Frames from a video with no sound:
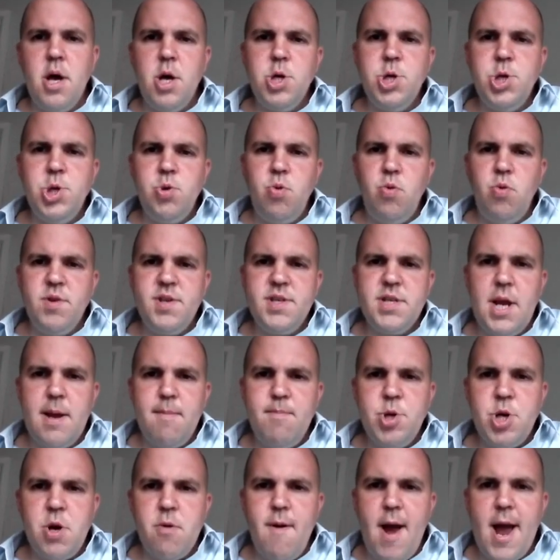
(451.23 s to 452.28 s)
short
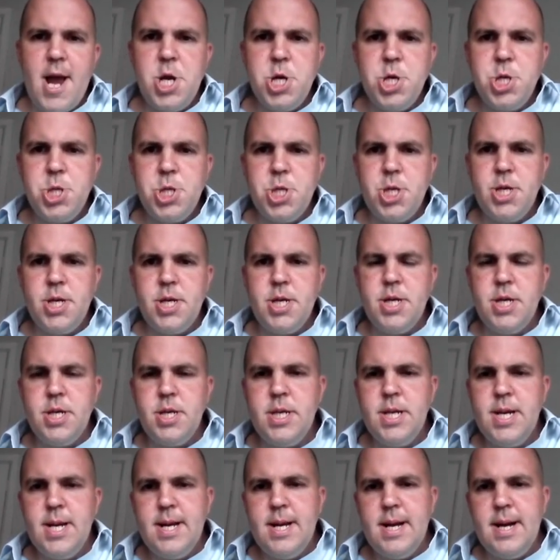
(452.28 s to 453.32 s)
sleep
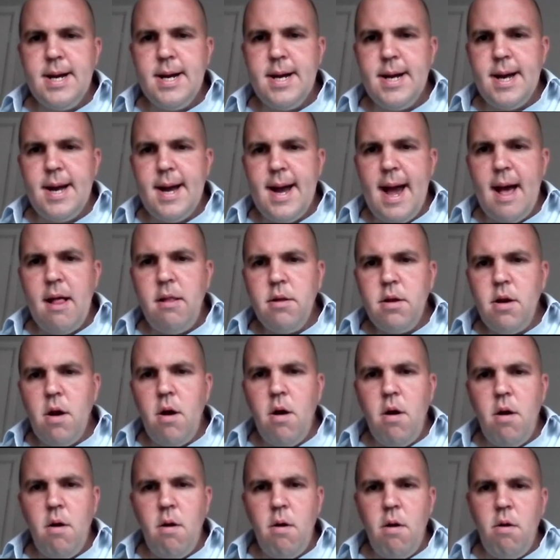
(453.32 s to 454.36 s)
duration,
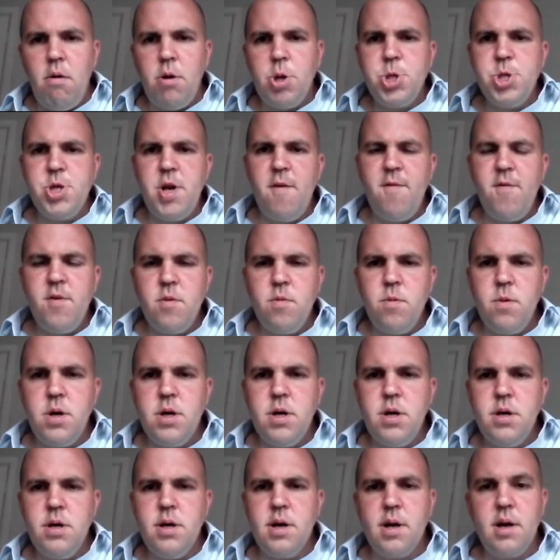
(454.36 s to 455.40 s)
alcohol, shift
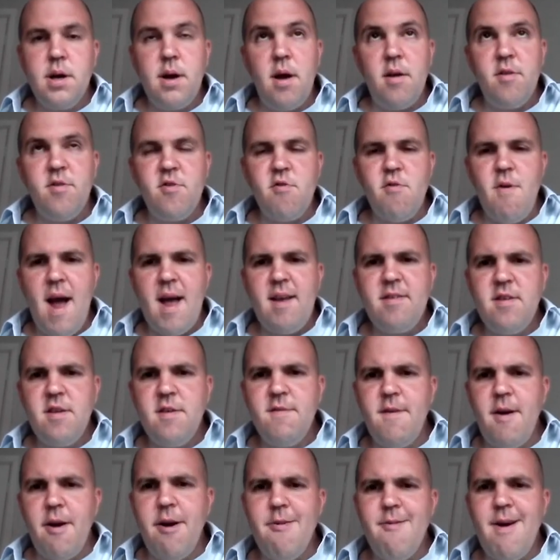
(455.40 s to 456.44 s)
work, stress
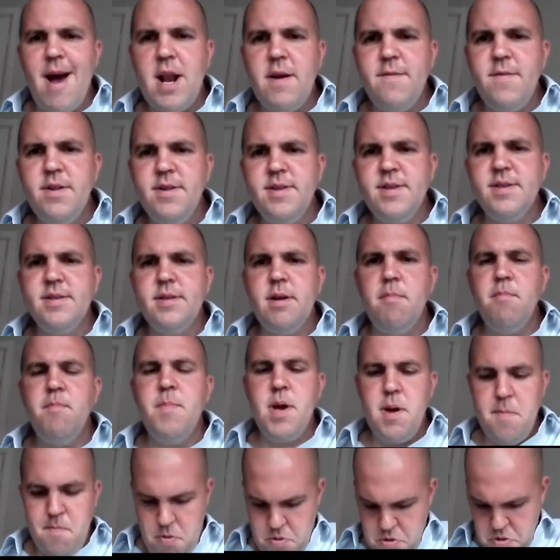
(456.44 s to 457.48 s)
is very relevant to some
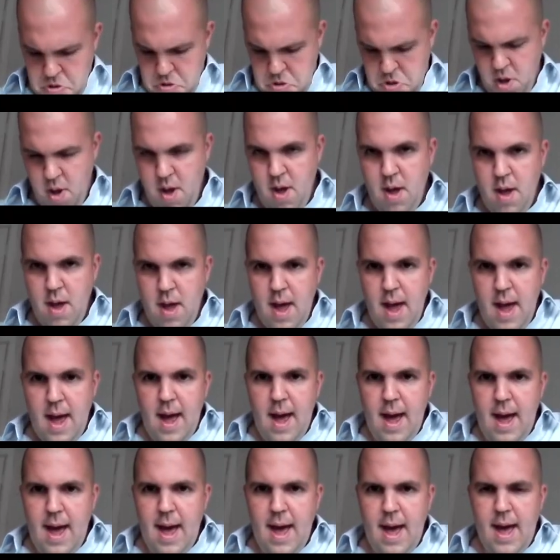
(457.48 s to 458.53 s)
people.
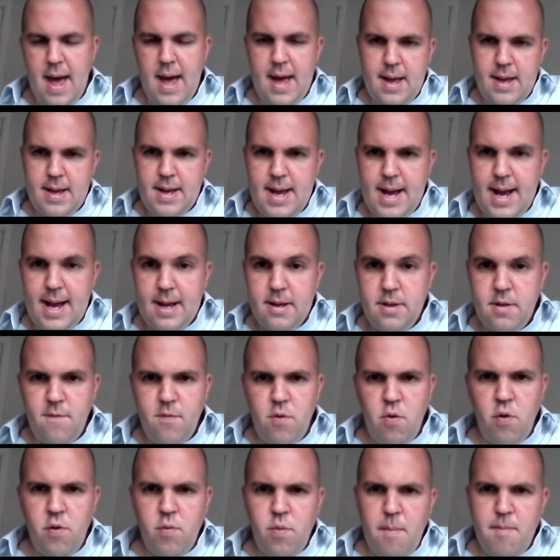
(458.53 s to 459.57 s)
And of
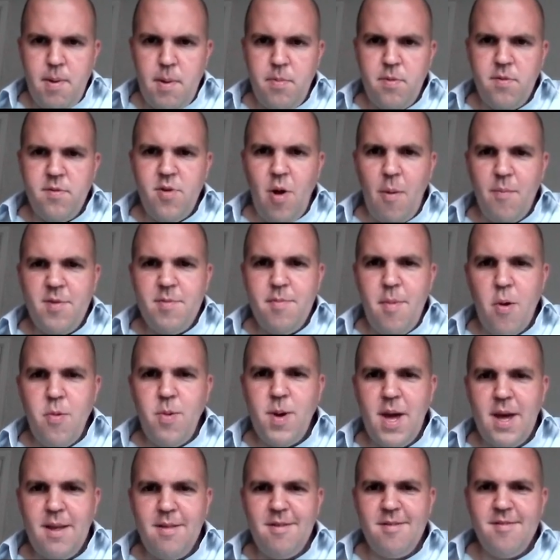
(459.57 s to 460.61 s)
course, when people stop
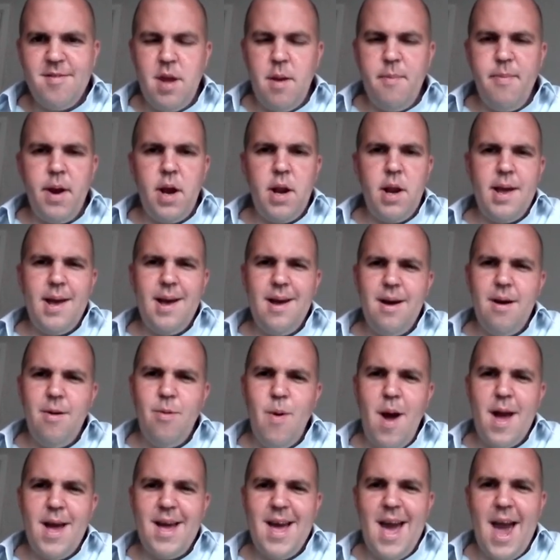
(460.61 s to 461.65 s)
smoking, there's typically a
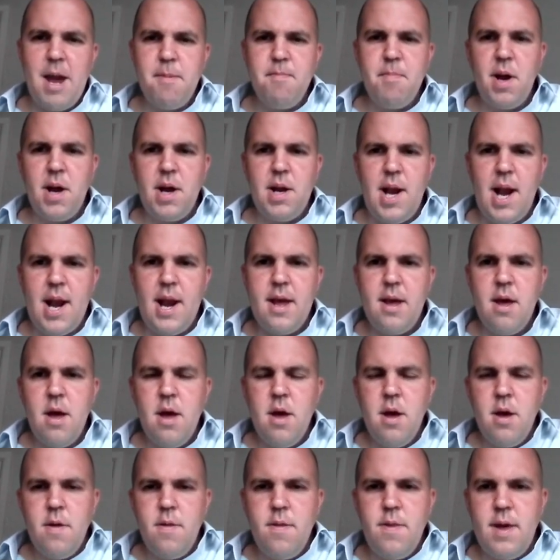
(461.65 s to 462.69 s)
weight gain, but clearly
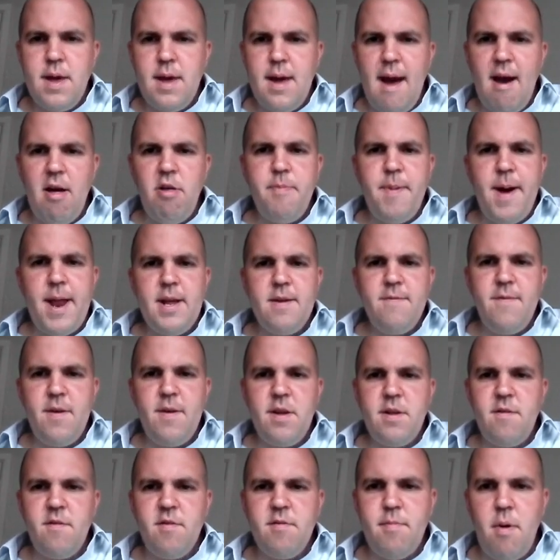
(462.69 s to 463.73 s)
the health
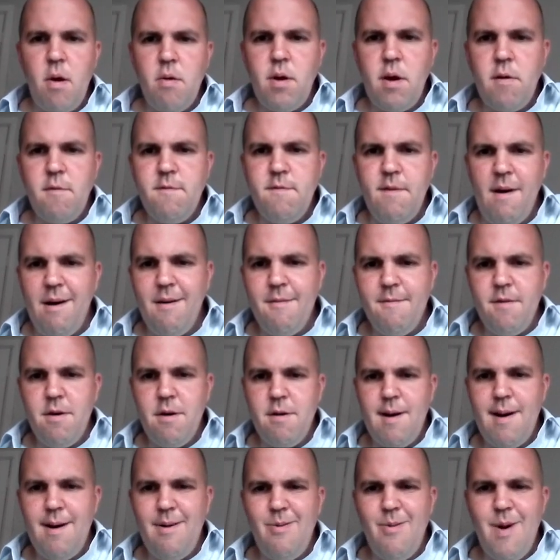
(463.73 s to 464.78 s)
benefit of smoking far,
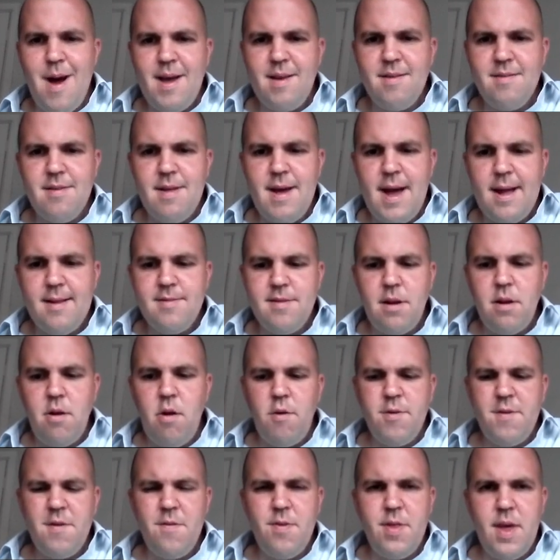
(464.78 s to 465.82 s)
far outweighs that. So
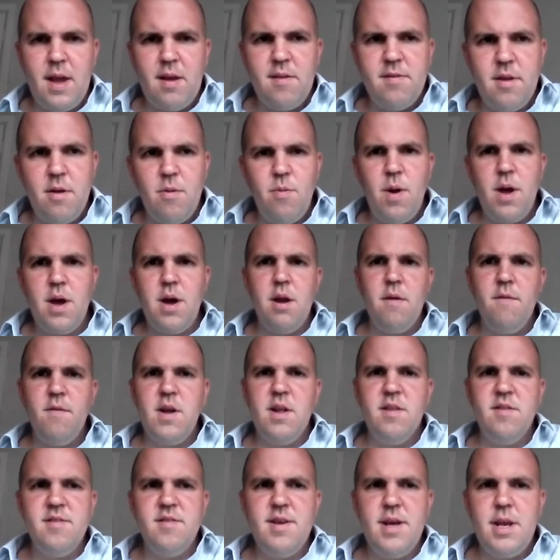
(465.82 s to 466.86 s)
lots of things that we kind of
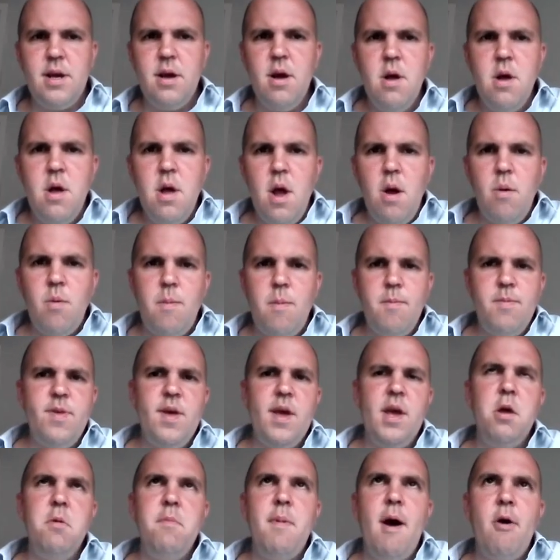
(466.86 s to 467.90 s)
consider when
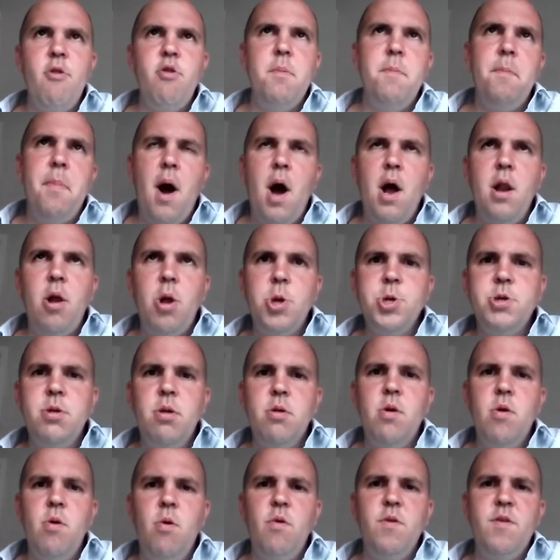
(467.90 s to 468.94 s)
thinking about the
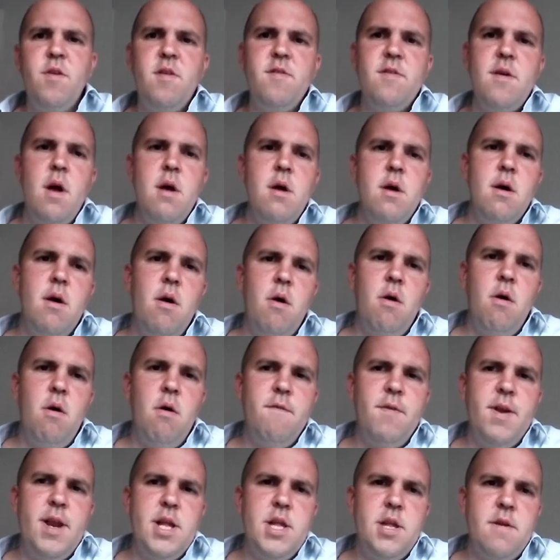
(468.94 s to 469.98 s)
biological causes
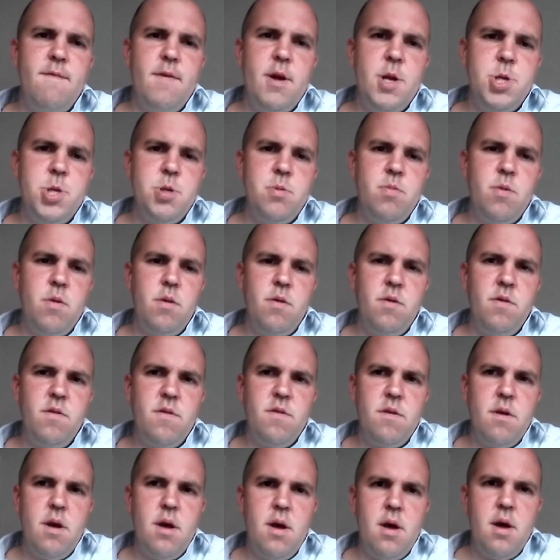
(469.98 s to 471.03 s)
of an
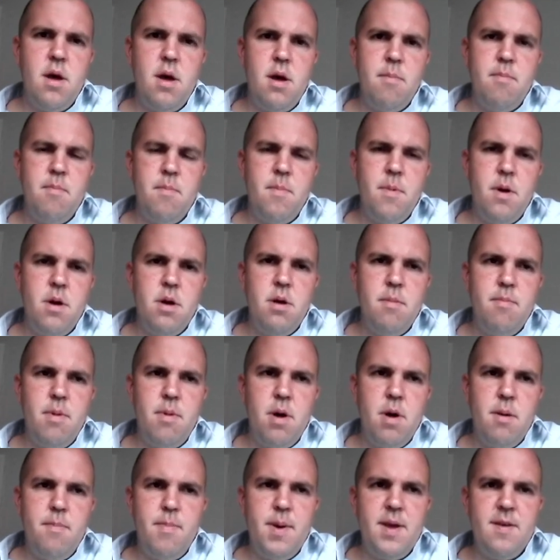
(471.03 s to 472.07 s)
individual's
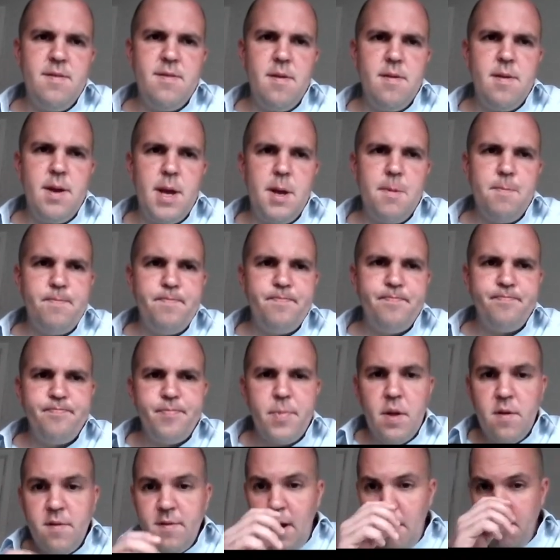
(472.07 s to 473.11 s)
obesity.
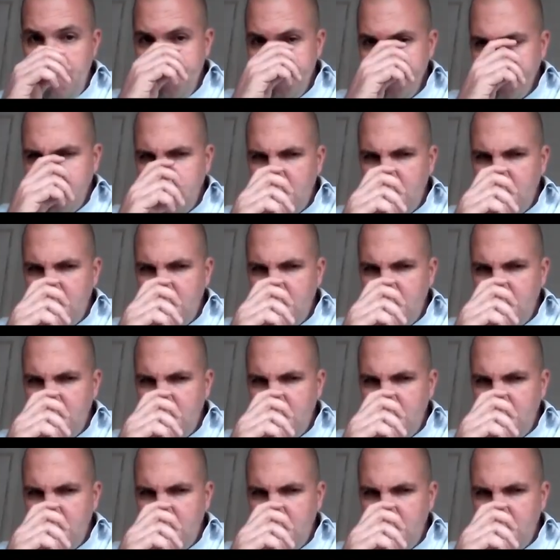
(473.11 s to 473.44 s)
So